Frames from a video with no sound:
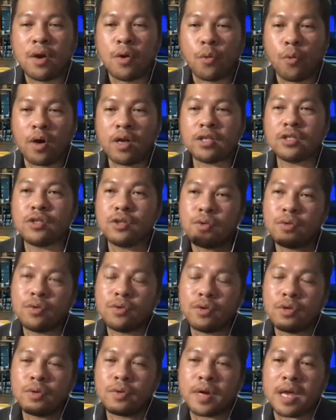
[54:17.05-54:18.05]
Once
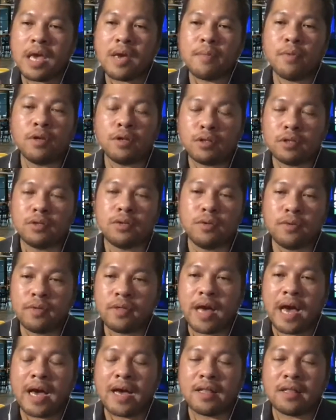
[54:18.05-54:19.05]
you're able to do
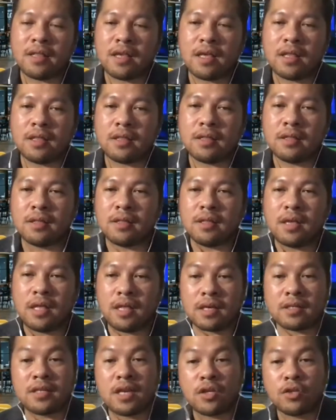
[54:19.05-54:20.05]
that in
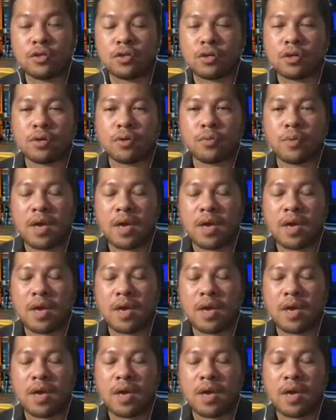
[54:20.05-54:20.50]
Accenture,